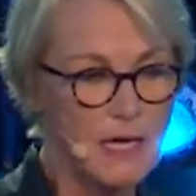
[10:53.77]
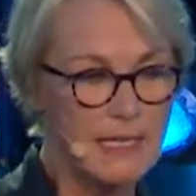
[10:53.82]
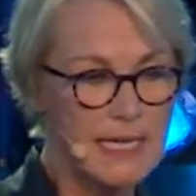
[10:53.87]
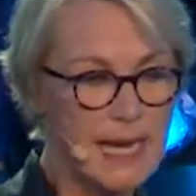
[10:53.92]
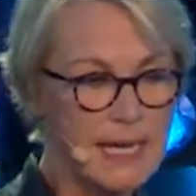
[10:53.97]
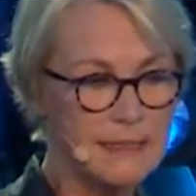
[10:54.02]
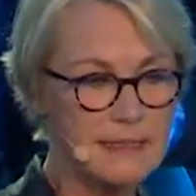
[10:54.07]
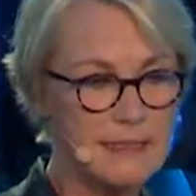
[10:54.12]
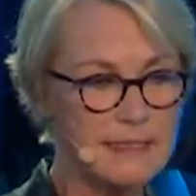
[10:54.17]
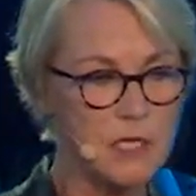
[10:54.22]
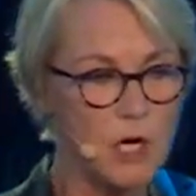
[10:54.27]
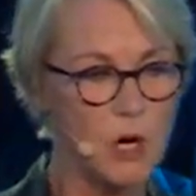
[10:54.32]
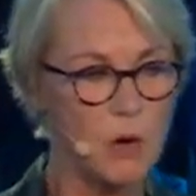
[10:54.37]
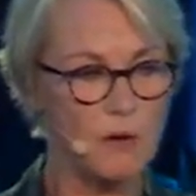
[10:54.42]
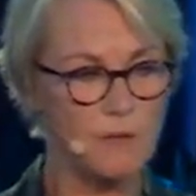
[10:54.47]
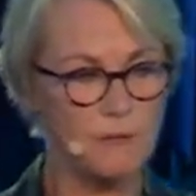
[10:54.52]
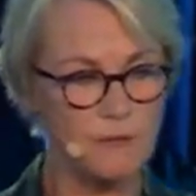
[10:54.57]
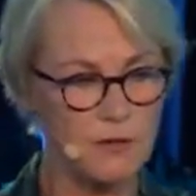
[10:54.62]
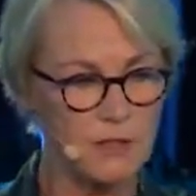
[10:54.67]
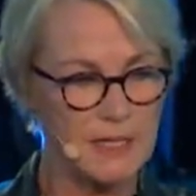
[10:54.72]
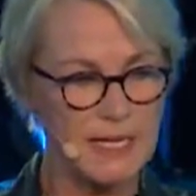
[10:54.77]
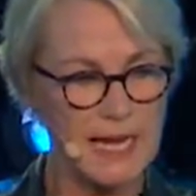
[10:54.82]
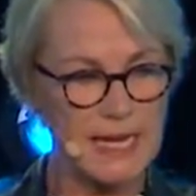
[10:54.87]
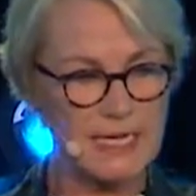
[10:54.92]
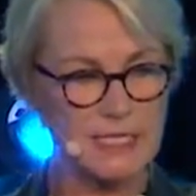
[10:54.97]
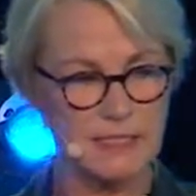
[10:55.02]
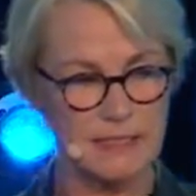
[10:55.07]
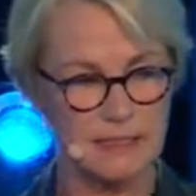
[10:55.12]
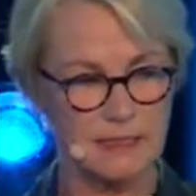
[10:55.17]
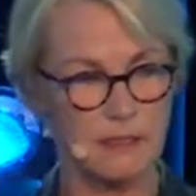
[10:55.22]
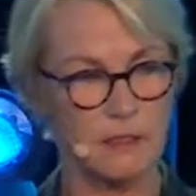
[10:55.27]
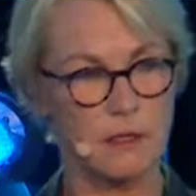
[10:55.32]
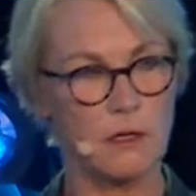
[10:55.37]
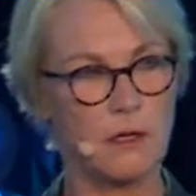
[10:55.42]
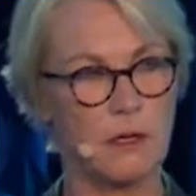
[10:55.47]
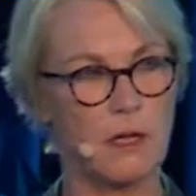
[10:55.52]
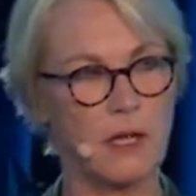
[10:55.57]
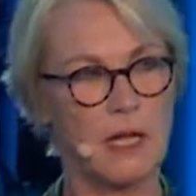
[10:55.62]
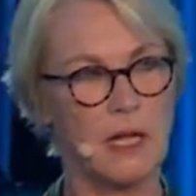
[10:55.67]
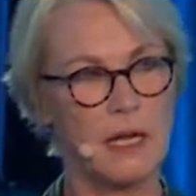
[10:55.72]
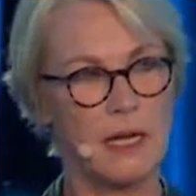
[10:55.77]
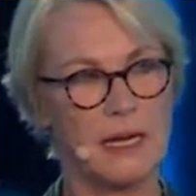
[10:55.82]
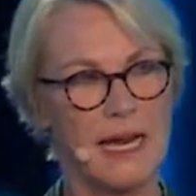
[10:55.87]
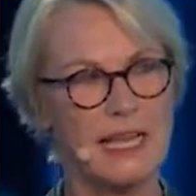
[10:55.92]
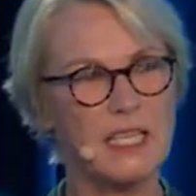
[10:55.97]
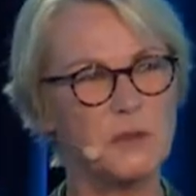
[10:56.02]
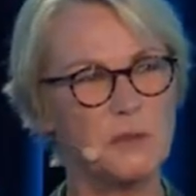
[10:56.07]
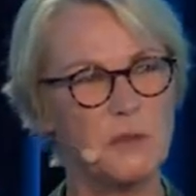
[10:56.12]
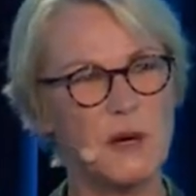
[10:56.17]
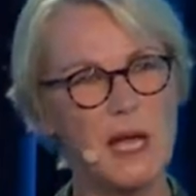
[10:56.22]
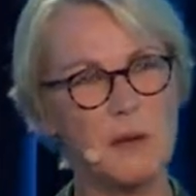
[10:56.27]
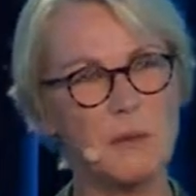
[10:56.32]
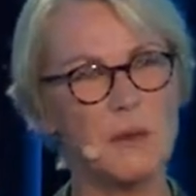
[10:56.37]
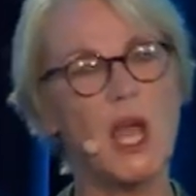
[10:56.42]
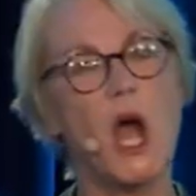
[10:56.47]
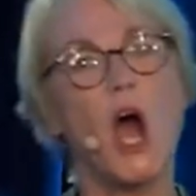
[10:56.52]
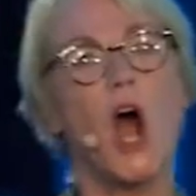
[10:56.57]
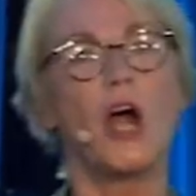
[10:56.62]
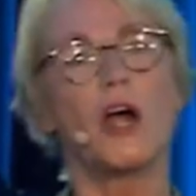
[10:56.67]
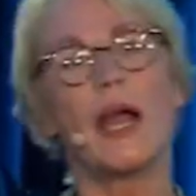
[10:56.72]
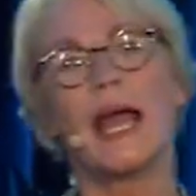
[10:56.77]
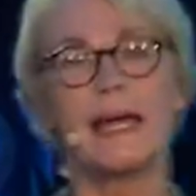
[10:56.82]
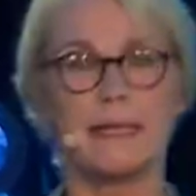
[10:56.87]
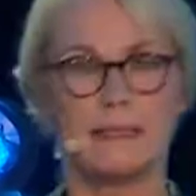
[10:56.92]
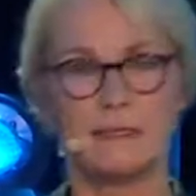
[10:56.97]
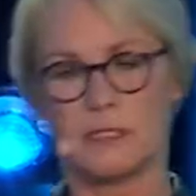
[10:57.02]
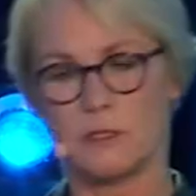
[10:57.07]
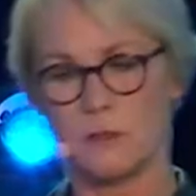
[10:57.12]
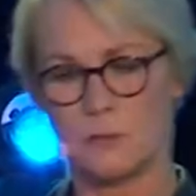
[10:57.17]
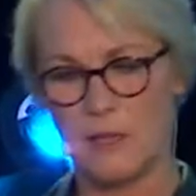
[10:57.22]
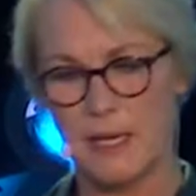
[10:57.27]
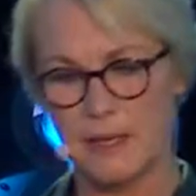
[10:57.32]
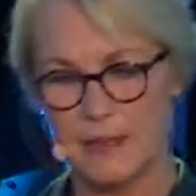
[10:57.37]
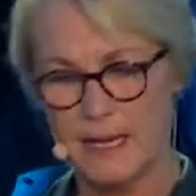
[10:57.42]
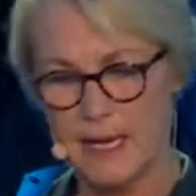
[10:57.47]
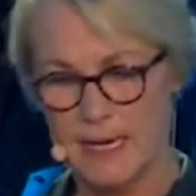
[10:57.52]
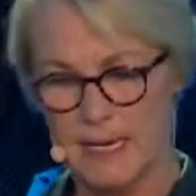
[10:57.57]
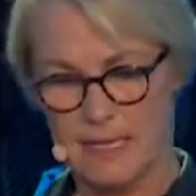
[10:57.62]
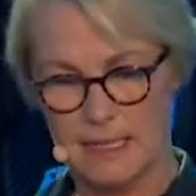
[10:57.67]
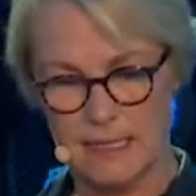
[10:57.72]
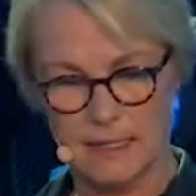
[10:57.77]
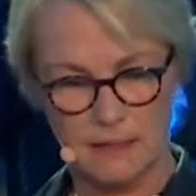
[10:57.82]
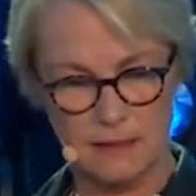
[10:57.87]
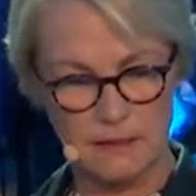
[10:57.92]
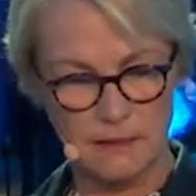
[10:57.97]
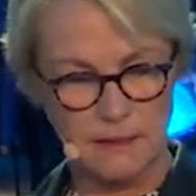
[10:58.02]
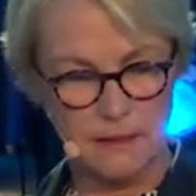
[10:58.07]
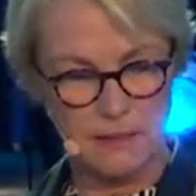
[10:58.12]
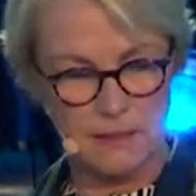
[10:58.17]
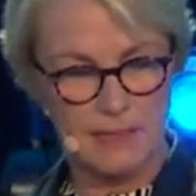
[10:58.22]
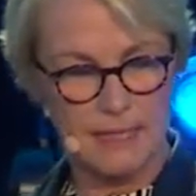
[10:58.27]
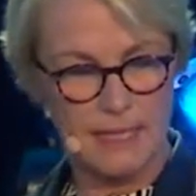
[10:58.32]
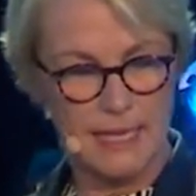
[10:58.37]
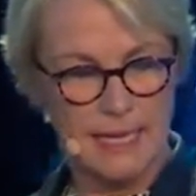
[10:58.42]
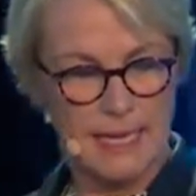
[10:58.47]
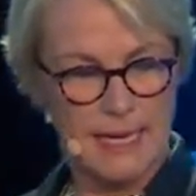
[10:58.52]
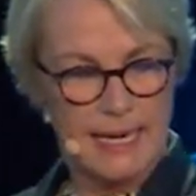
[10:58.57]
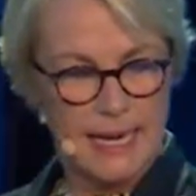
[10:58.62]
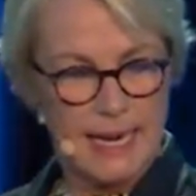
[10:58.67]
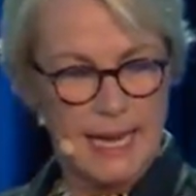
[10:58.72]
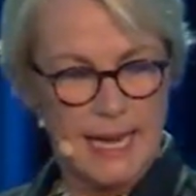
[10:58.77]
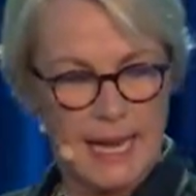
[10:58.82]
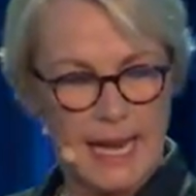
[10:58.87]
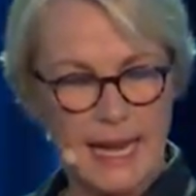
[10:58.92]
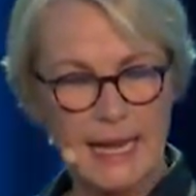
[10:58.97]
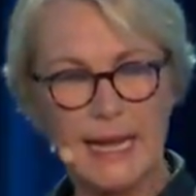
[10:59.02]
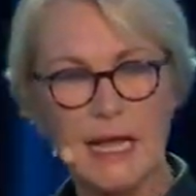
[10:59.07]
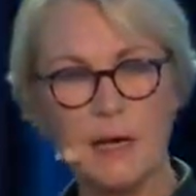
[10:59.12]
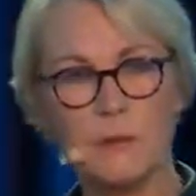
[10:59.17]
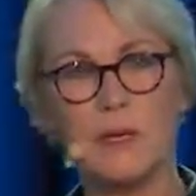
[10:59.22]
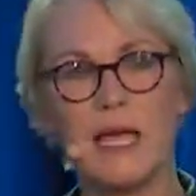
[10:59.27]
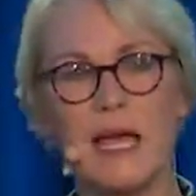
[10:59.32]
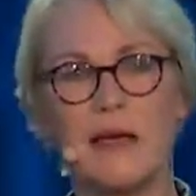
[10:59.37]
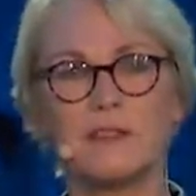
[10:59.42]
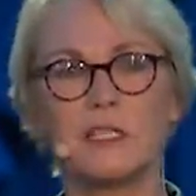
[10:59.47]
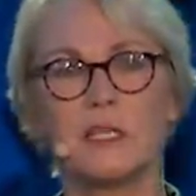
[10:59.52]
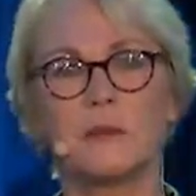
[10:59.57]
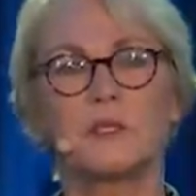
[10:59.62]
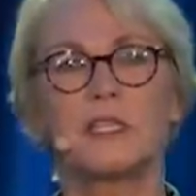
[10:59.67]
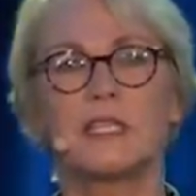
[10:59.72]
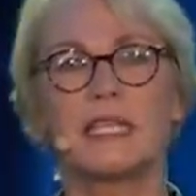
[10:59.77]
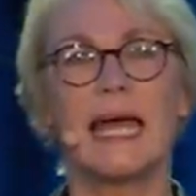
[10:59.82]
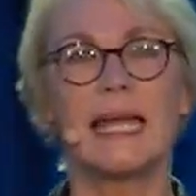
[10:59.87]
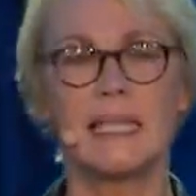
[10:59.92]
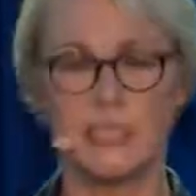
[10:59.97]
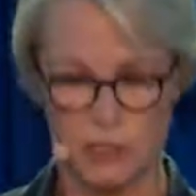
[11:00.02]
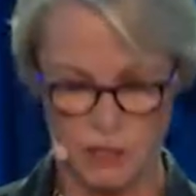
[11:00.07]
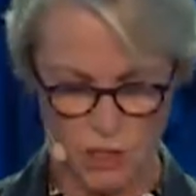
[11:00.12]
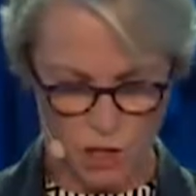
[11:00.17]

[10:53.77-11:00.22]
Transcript: That is our foundation. That's where we are at, we think. And then we have some stretch